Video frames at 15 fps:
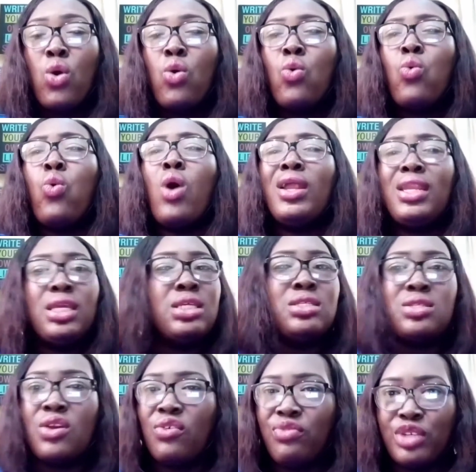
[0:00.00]
What
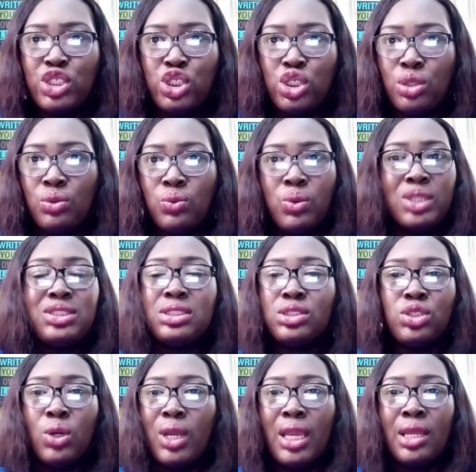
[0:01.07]
is your vision? What is
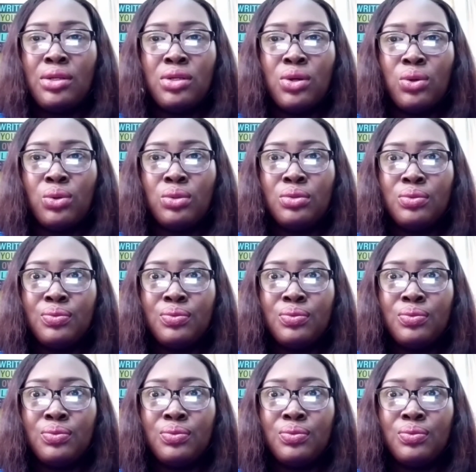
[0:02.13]
your end goal?